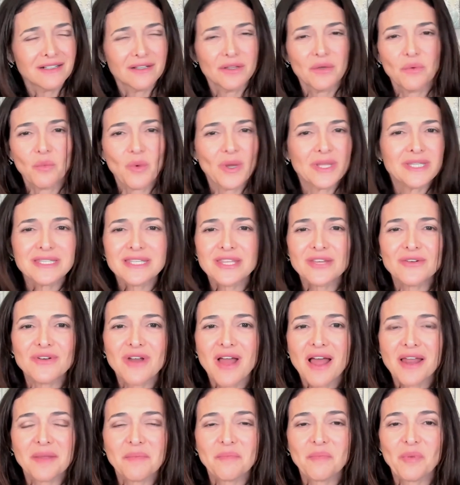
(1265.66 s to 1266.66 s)
once they're
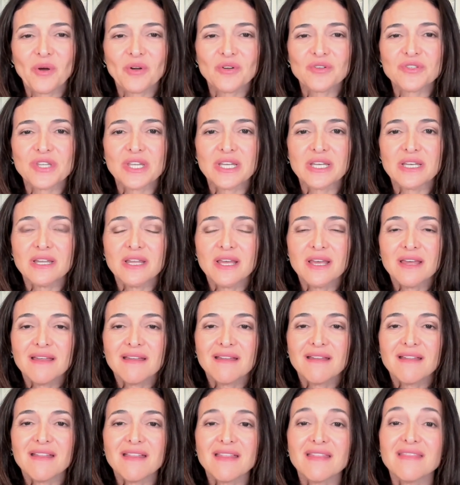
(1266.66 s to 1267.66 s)
not in person,
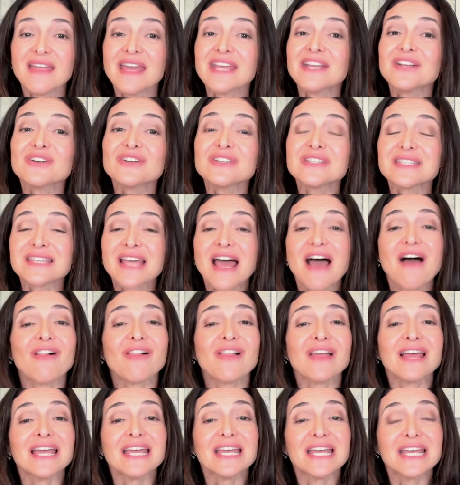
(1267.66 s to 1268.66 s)
they could
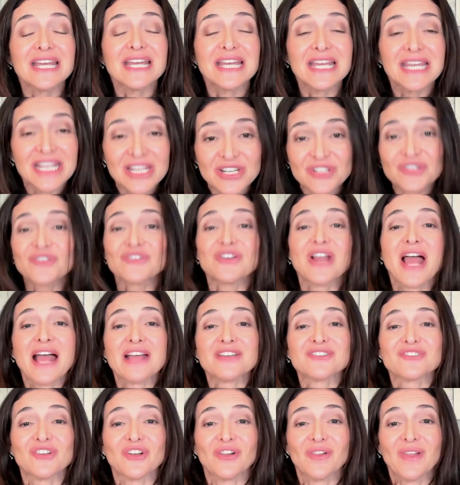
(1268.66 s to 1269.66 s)
sell
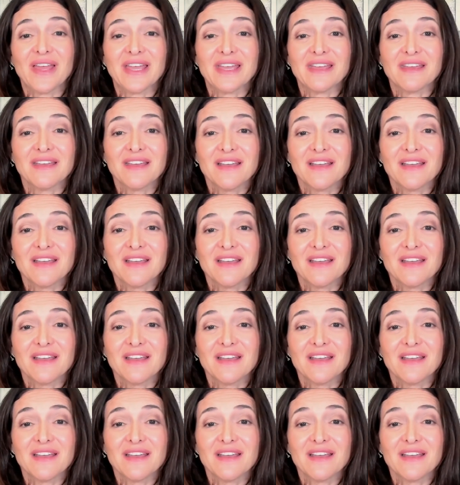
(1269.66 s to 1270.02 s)
internationally.